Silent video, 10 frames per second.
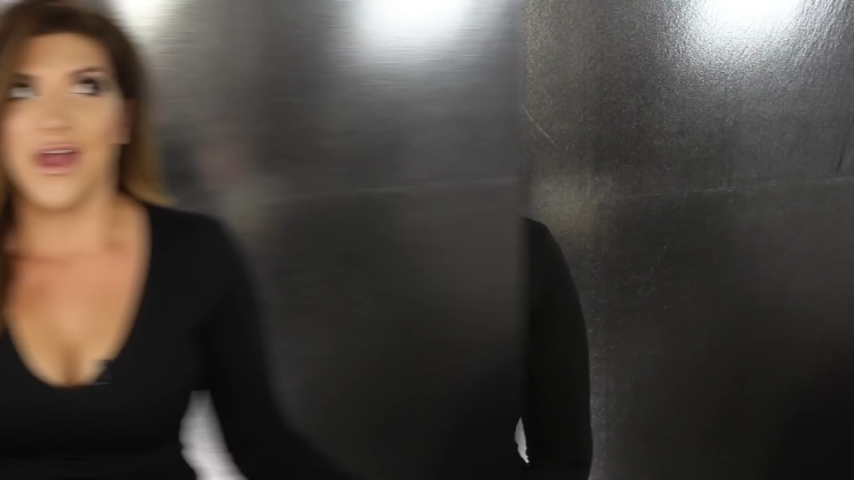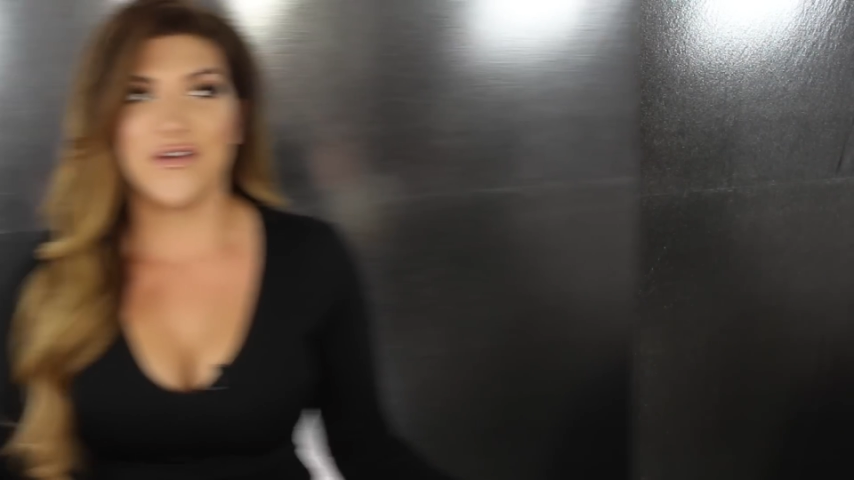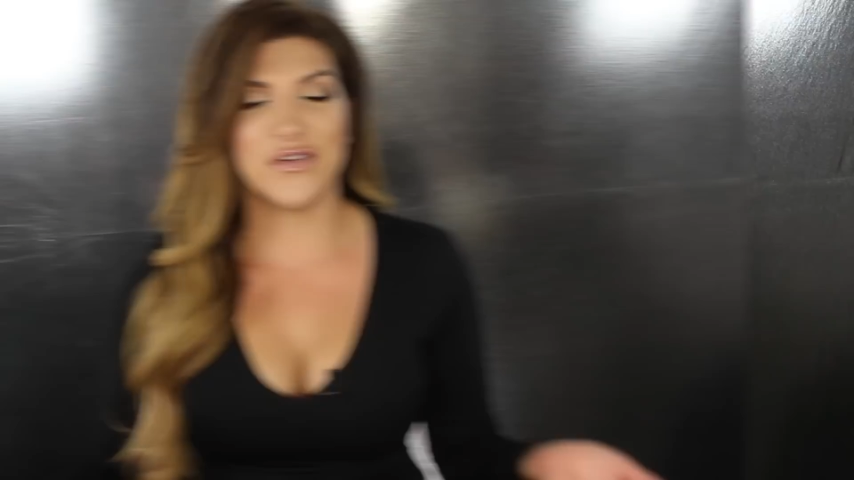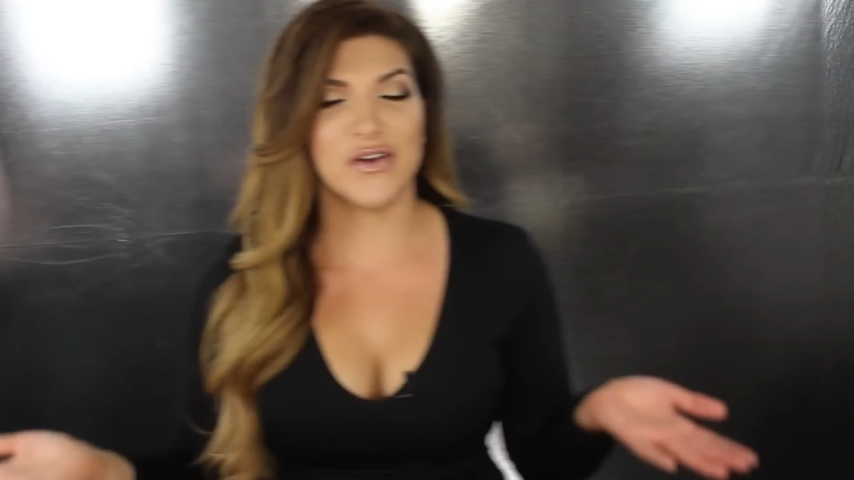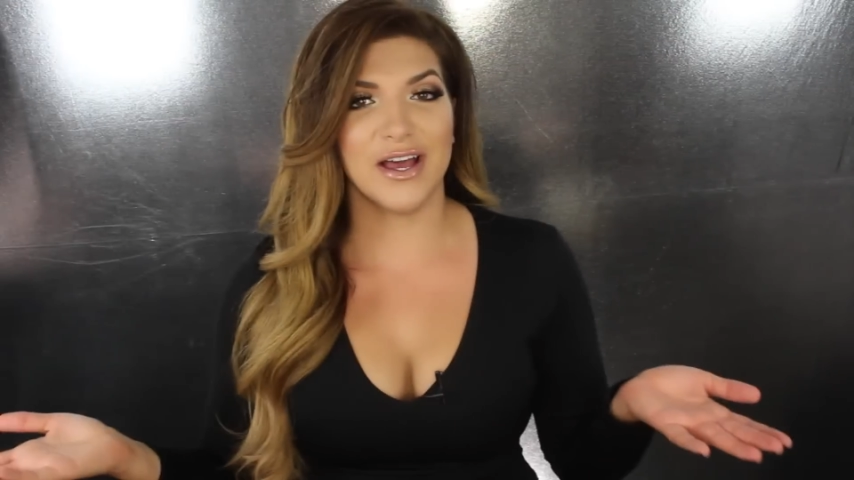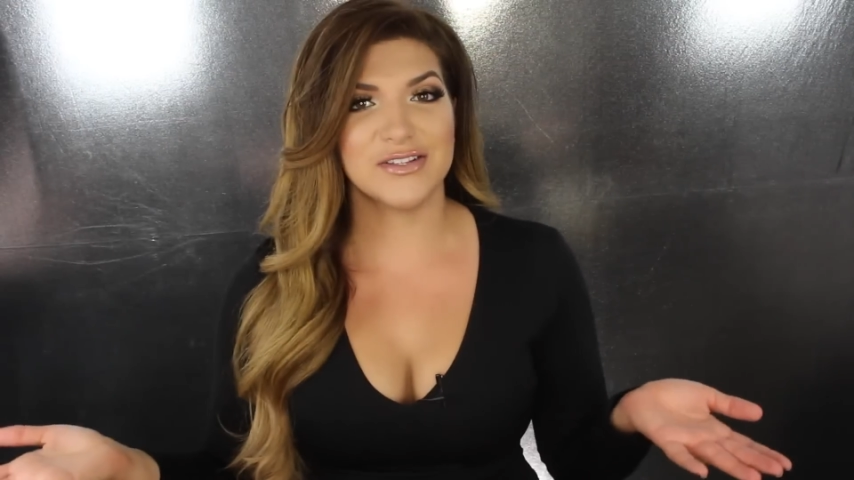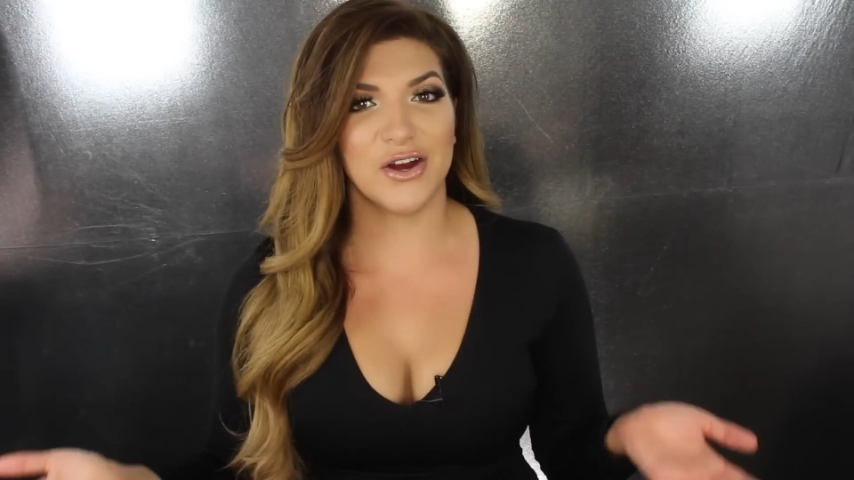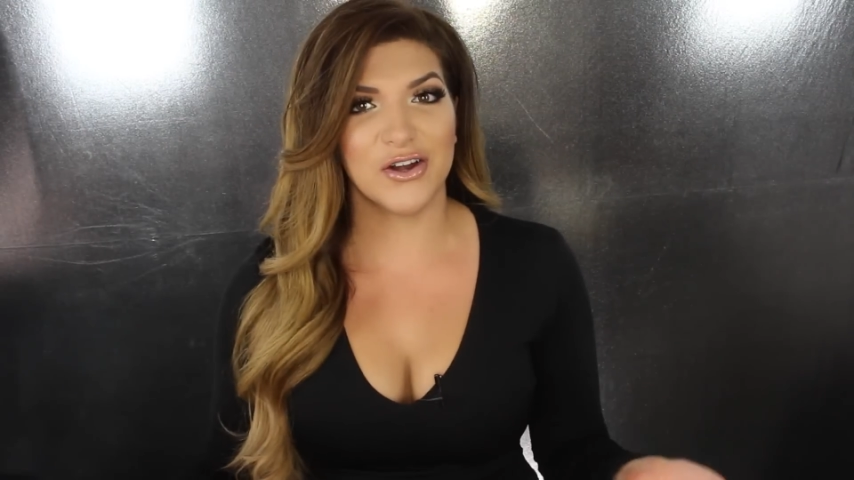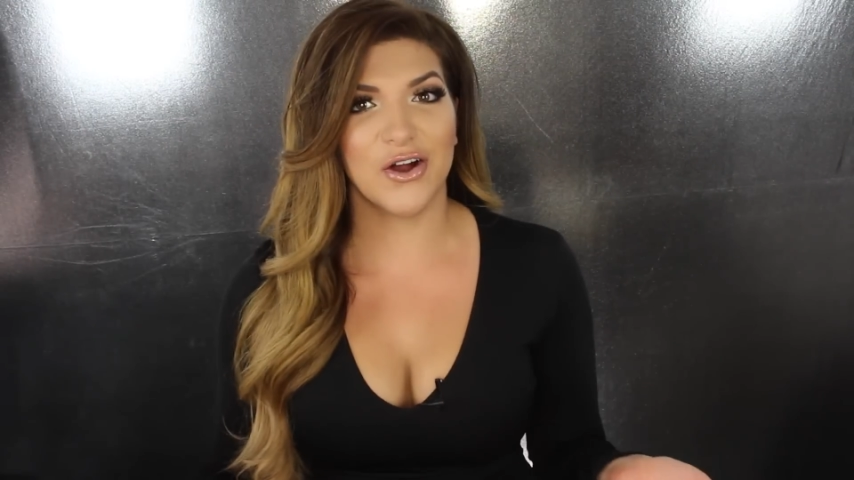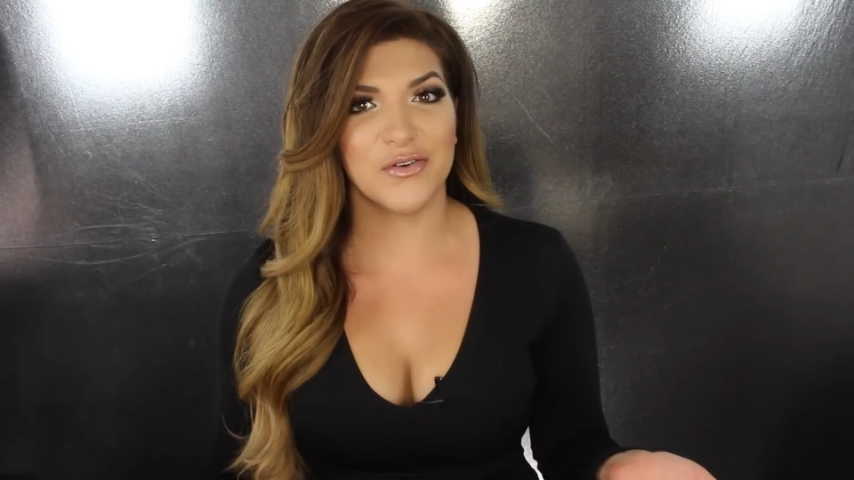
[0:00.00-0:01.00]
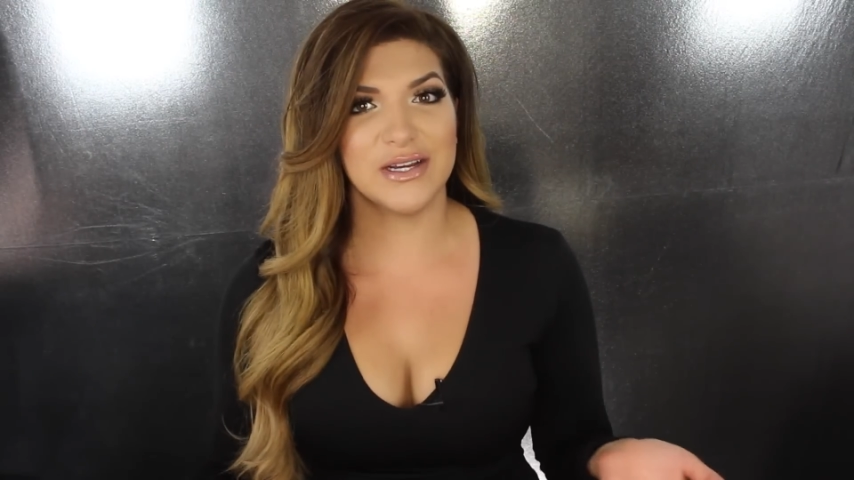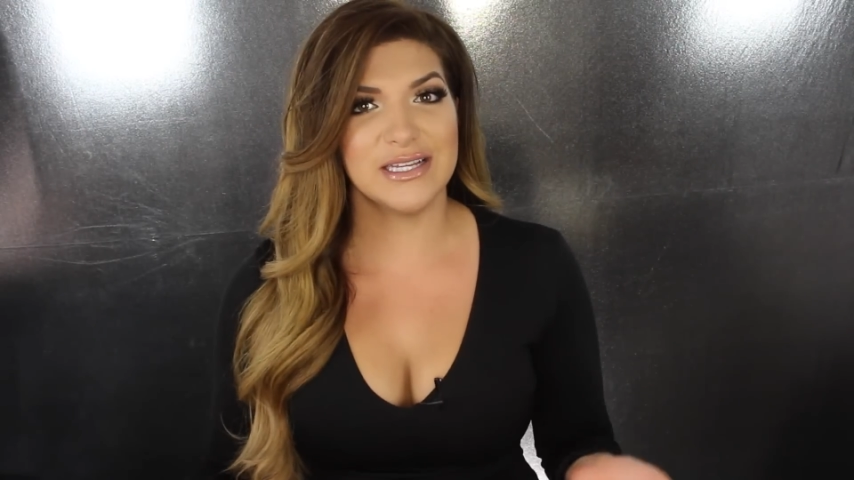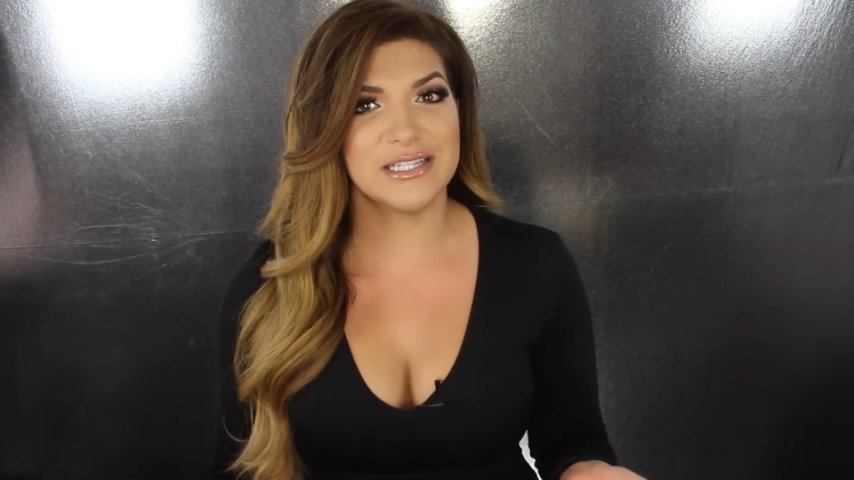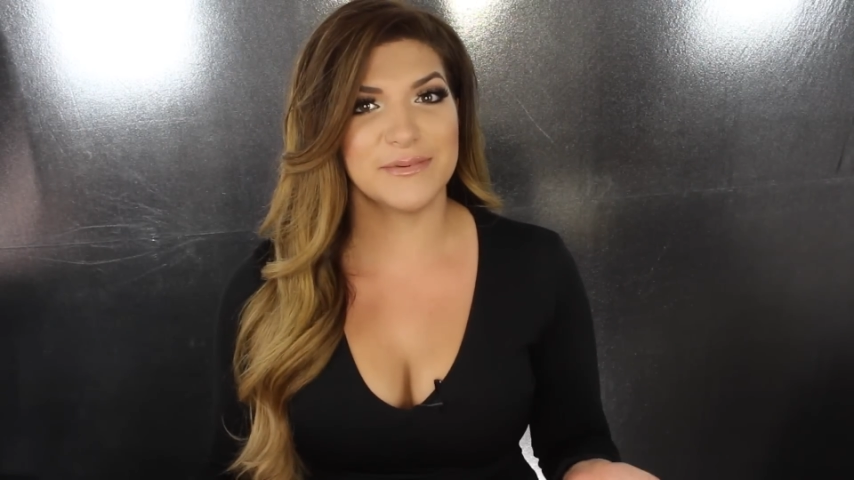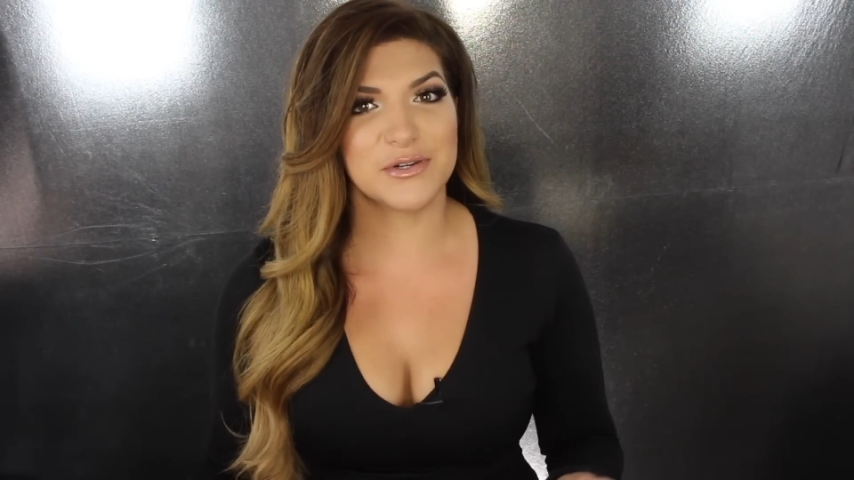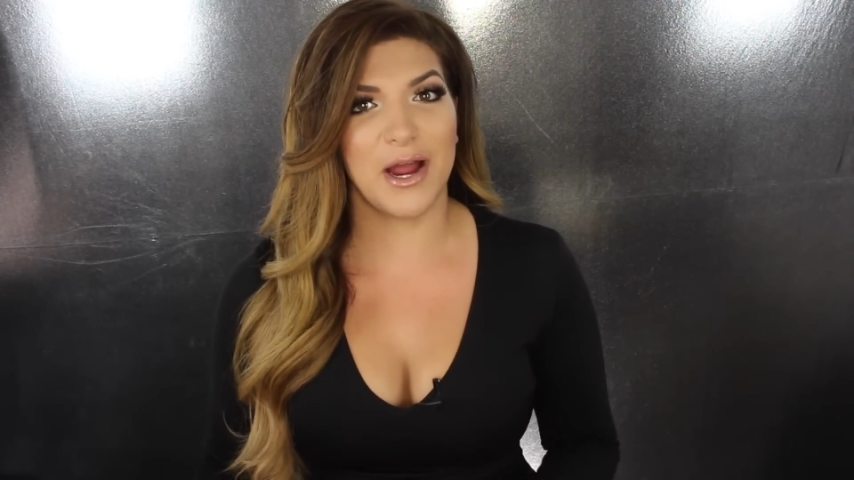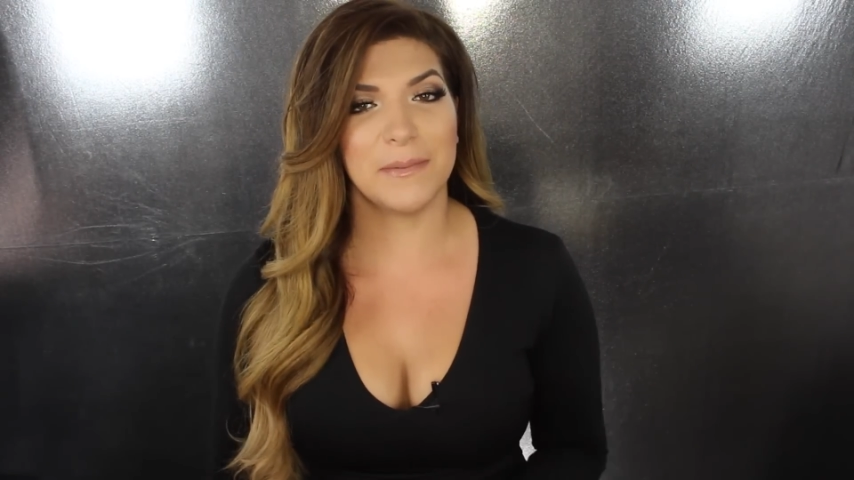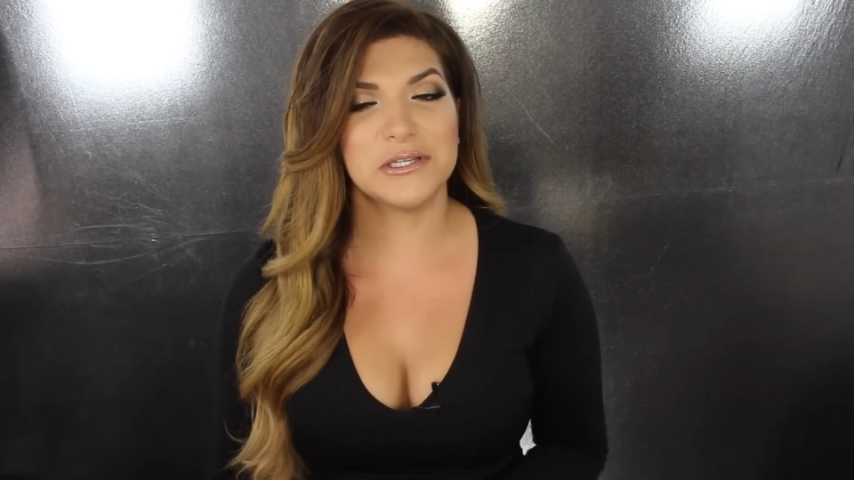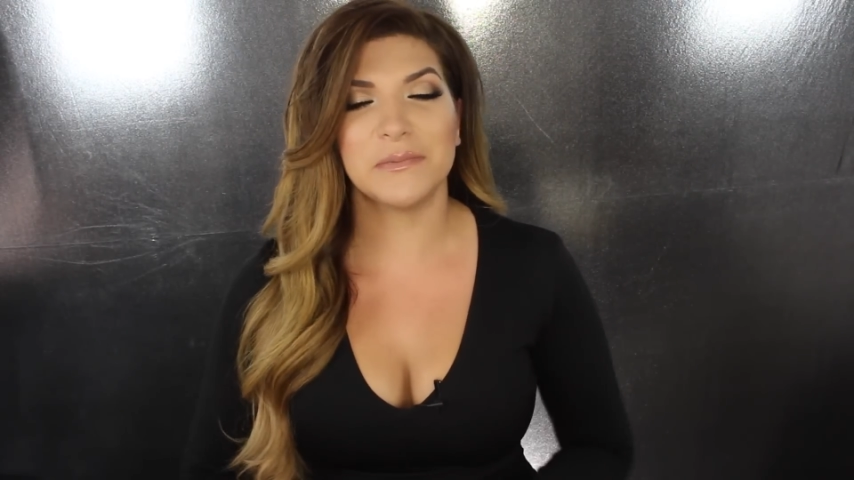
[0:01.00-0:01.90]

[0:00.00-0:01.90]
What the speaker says: If you guys aren't already subscribed